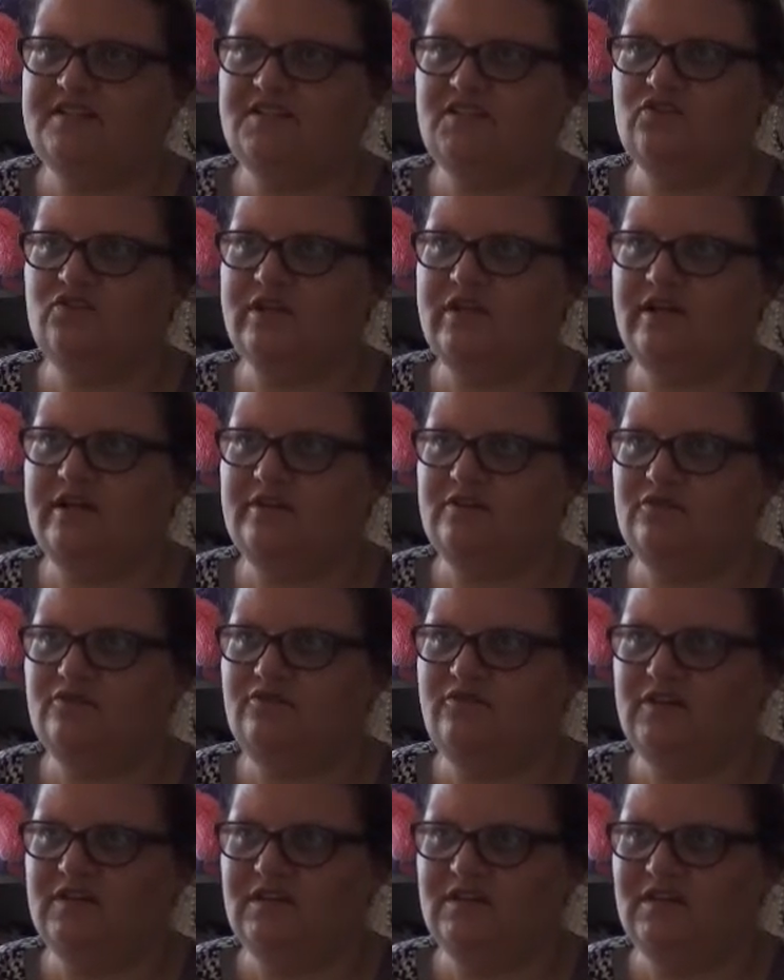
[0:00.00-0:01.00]
So kind
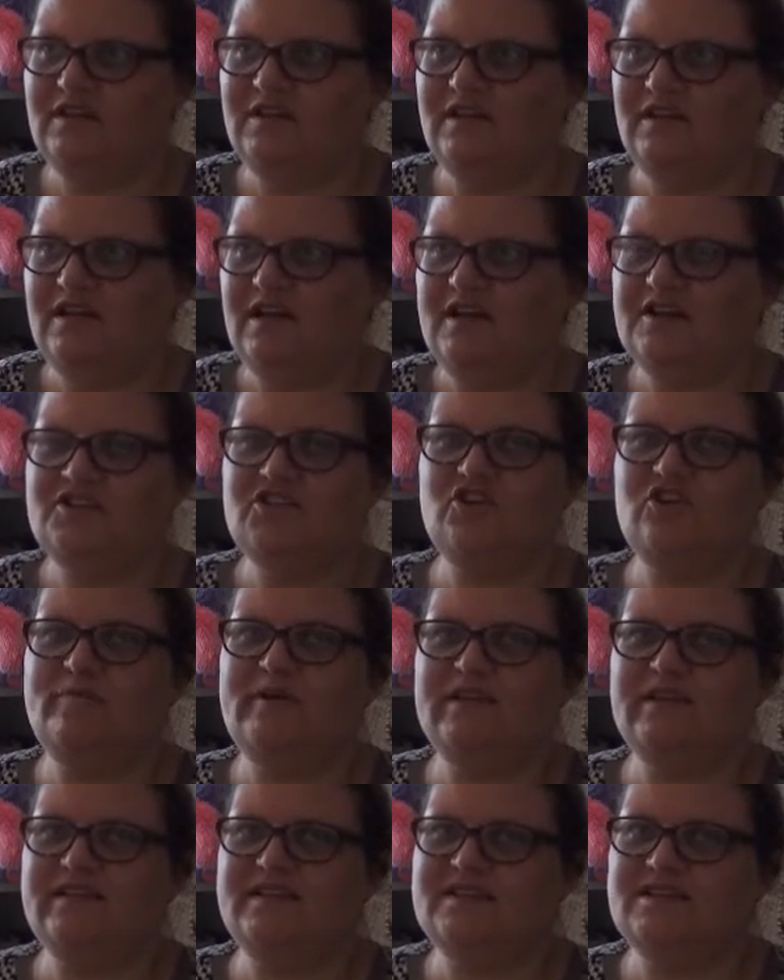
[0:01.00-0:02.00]
of uh,
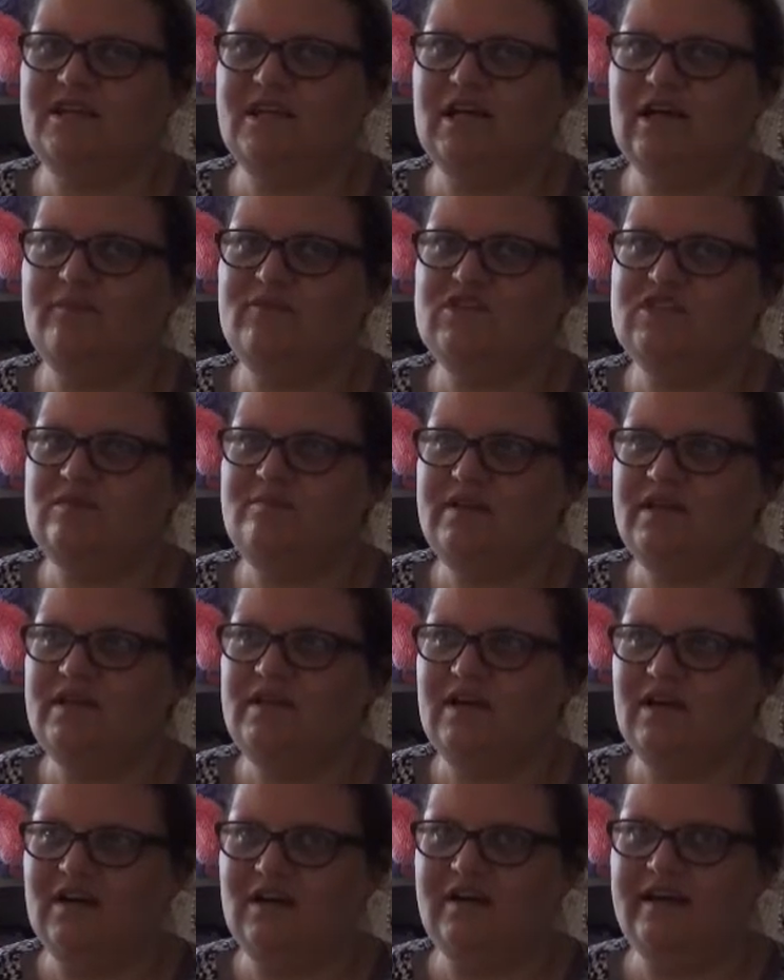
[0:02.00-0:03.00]
turbulent times to
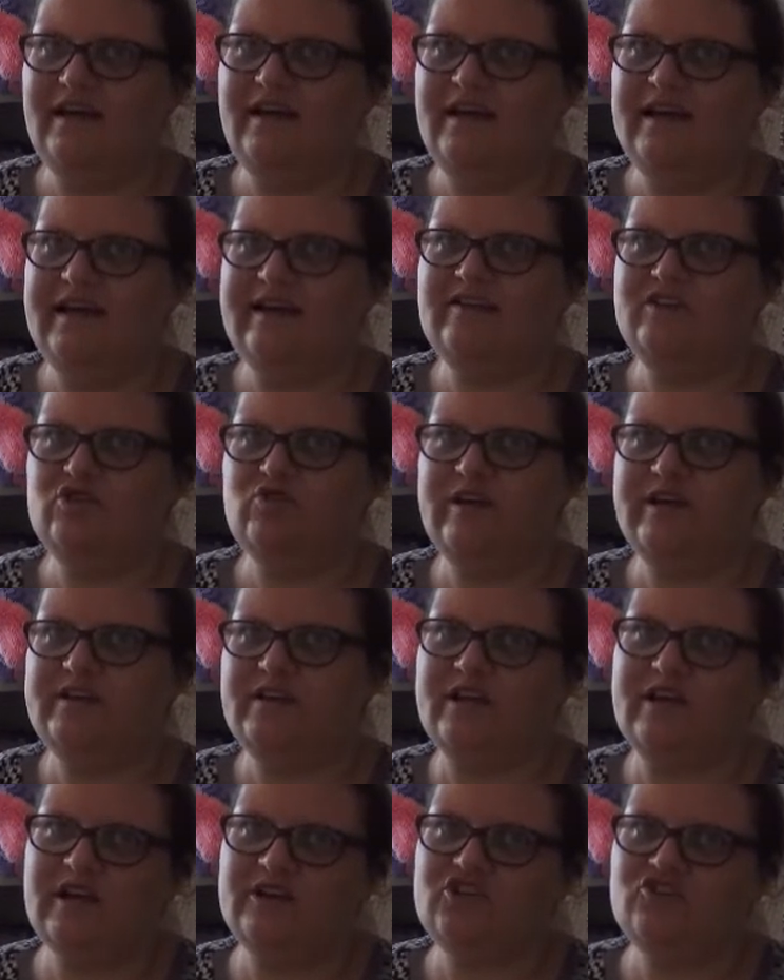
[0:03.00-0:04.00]
be uh, entering
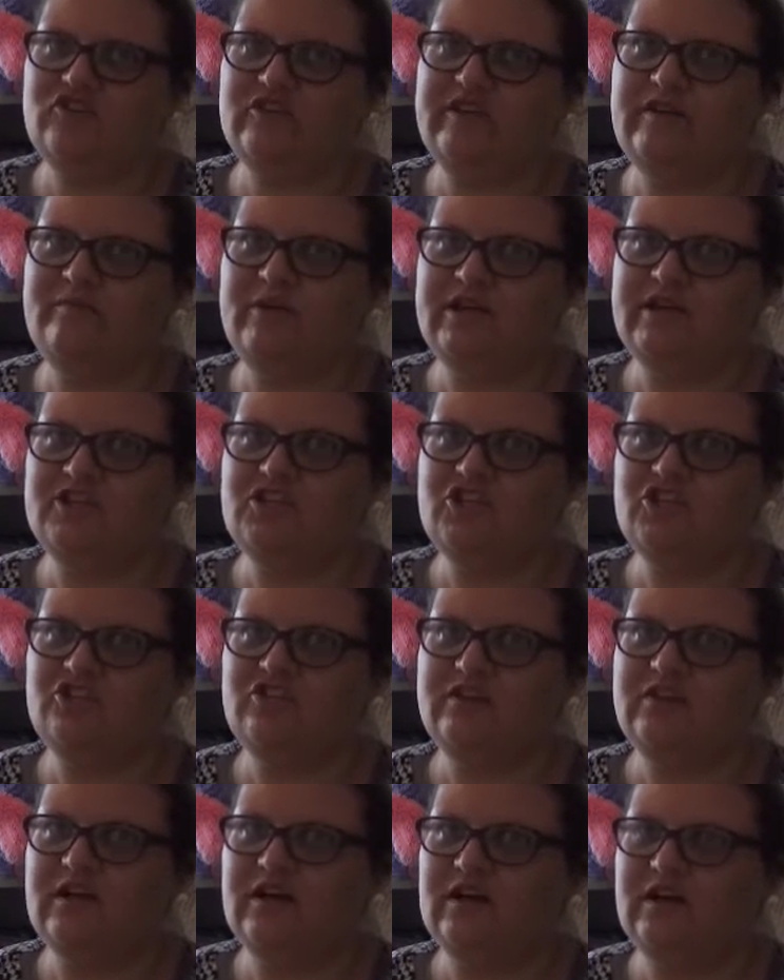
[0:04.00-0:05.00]
the country, but it
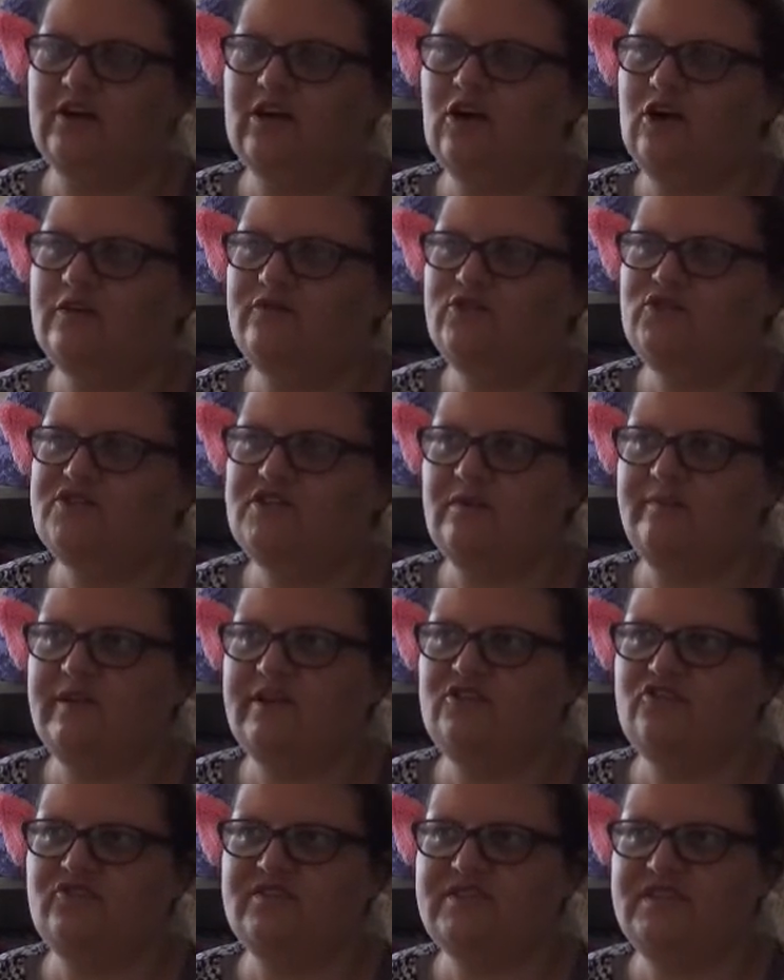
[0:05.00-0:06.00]
should uh, offer some
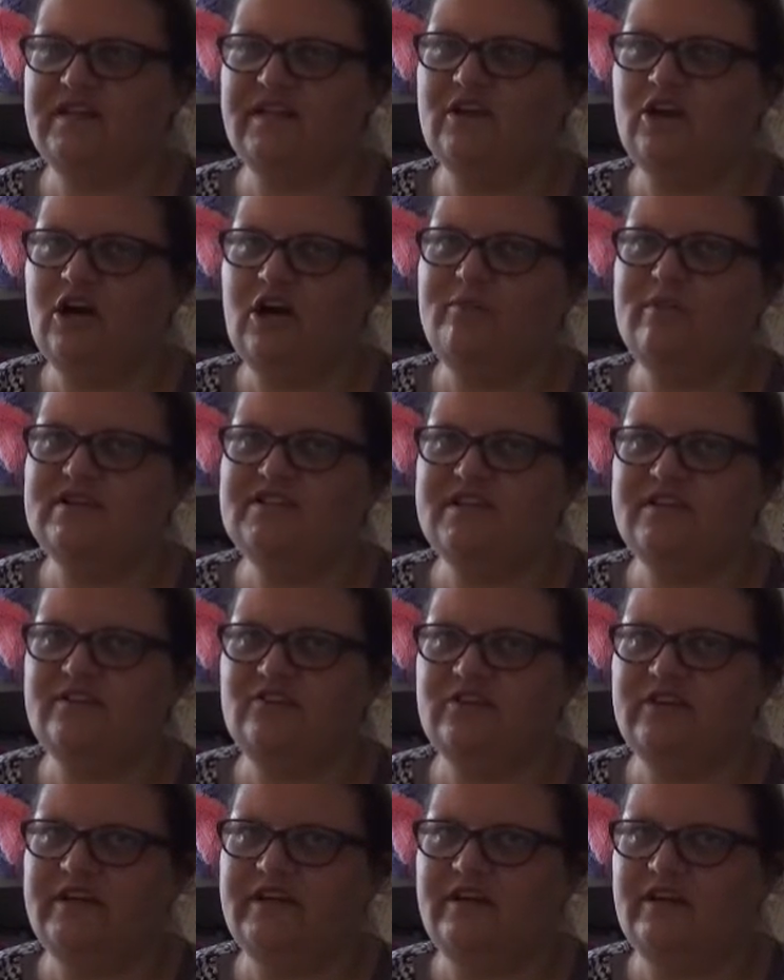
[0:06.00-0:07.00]
interesting
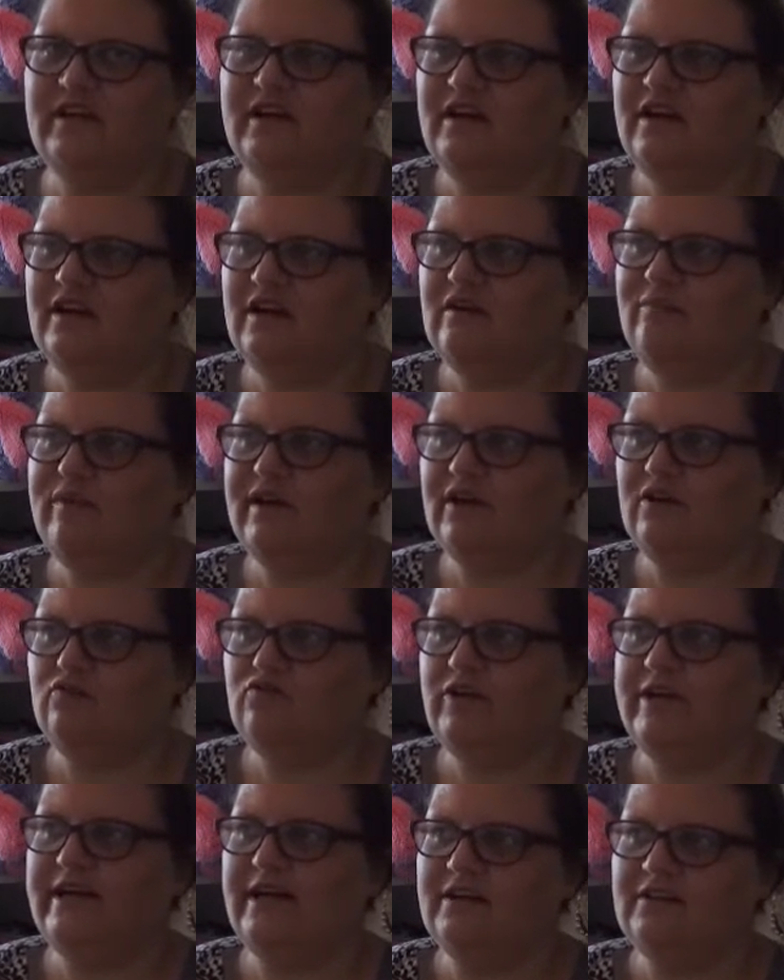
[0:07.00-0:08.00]
commentary about
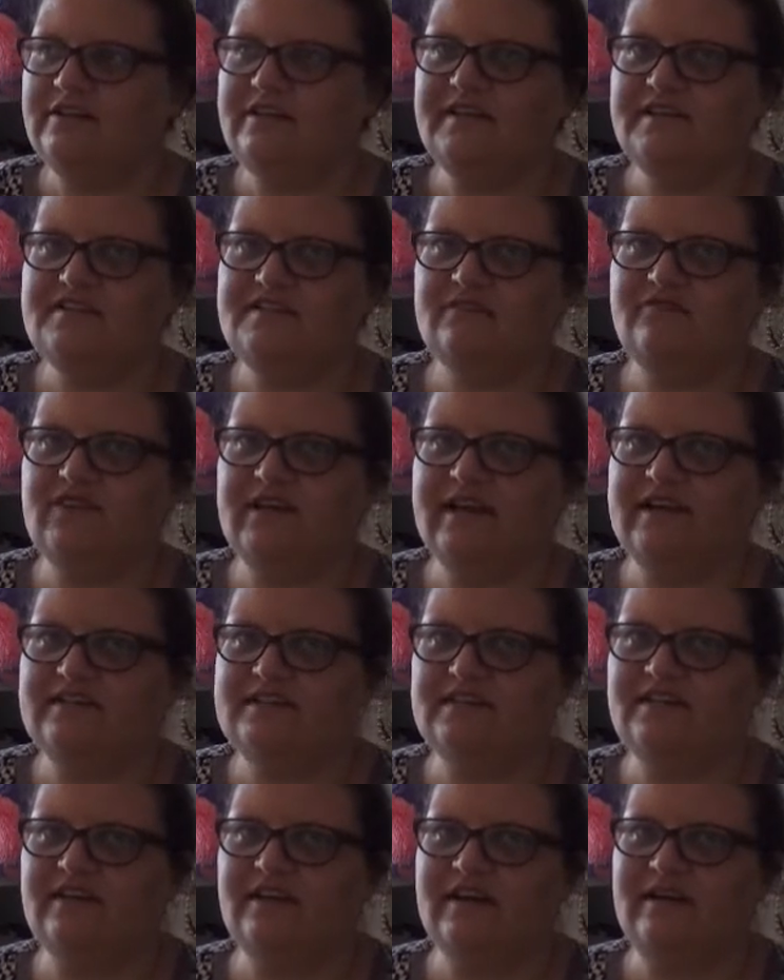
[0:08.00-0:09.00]
realities of that
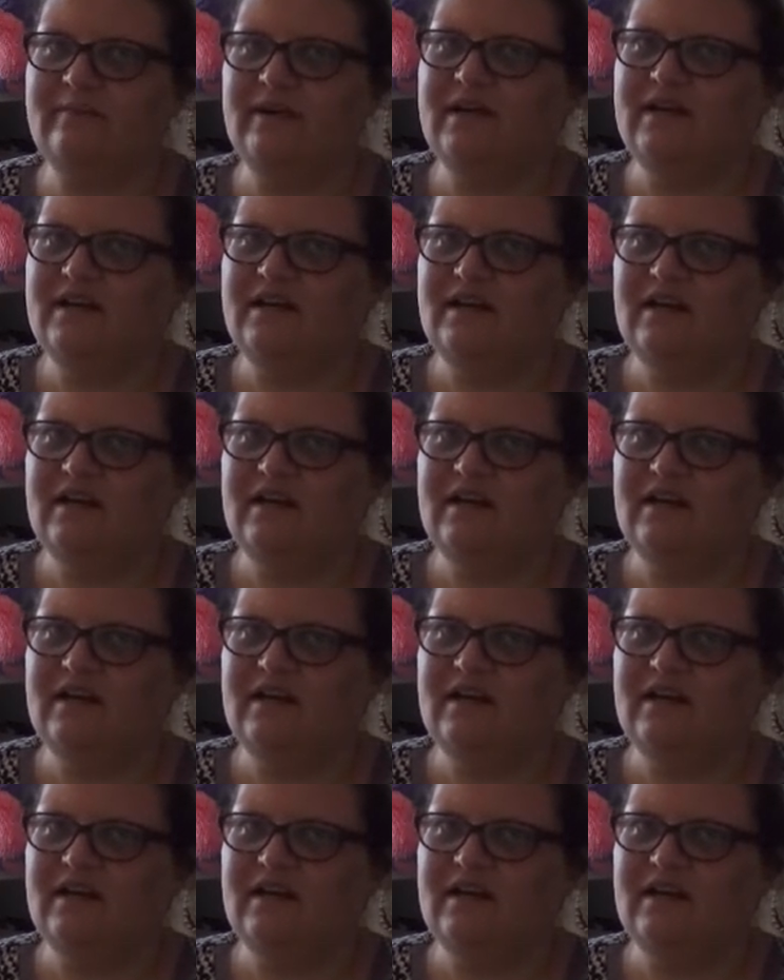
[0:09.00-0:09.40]
time.